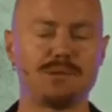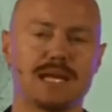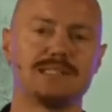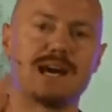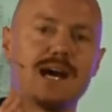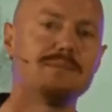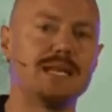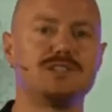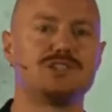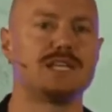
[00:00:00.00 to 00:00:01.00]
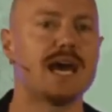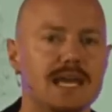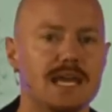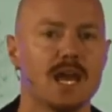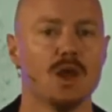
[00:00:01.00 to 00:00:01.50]
and bubble, a time in each
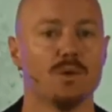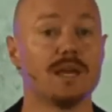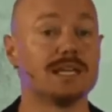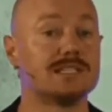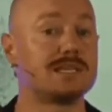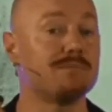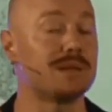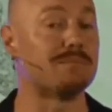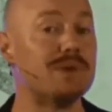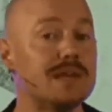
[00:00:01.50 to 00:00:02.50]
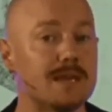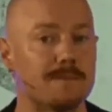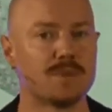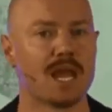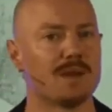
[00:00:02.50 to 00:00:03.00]
day where you can simply
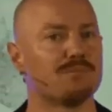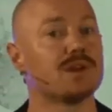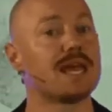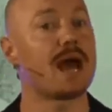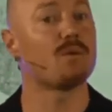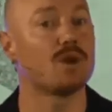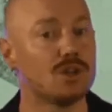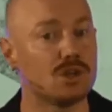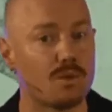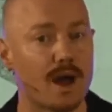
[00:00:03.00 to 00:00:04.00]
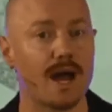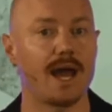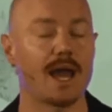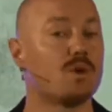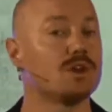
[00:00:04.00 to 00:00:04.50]
be and bring out what you
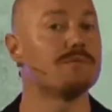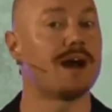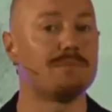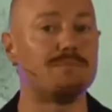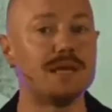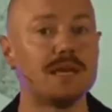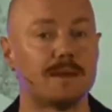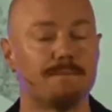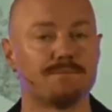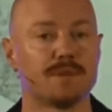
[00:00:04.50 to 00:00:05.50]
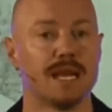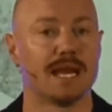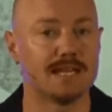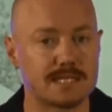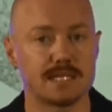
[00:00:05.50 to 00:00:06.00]
are and what you might be.
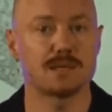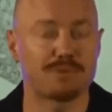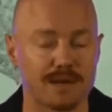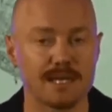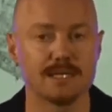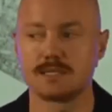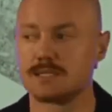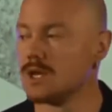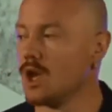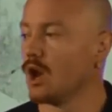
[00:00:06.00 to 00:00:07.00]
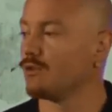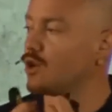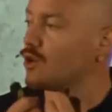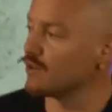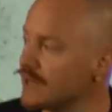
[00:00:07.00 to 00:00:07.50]
And this is the place
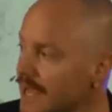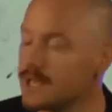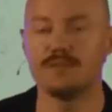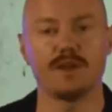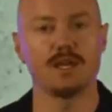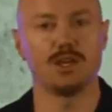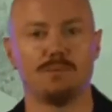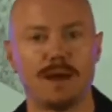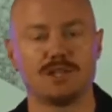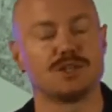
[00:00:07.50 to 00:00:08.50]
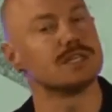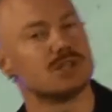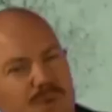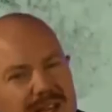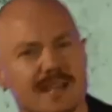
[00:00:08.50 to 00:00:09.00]
of creative
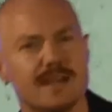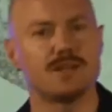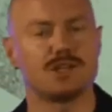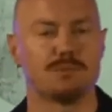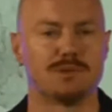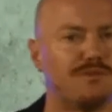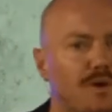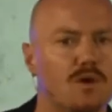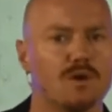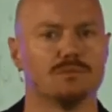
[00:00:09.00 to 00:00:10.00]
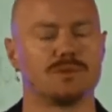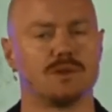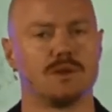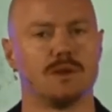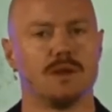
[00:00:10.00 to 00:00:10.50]
incubation. This is where leadership is
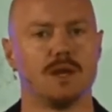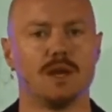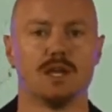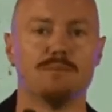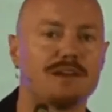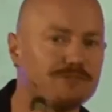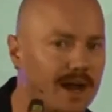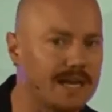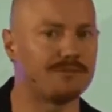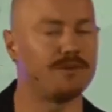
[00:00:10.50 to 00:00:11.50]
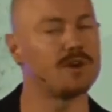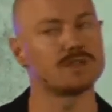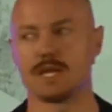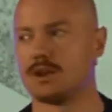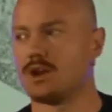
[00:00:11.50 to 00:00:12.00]
formed. You might find at
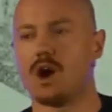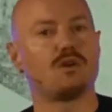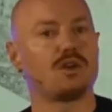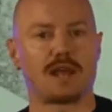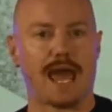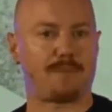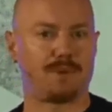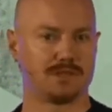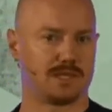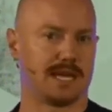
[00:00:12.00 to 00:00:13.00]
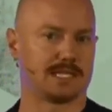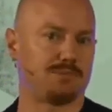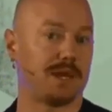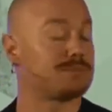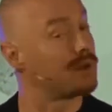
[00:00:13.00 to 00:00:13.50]
first that not a whole lot happens in
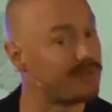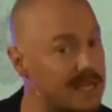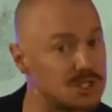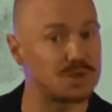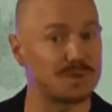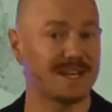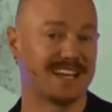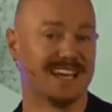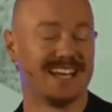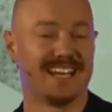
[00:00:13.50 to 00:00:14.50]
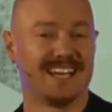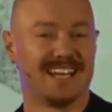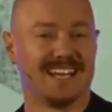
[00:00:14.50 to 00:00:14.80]
that space, but eventually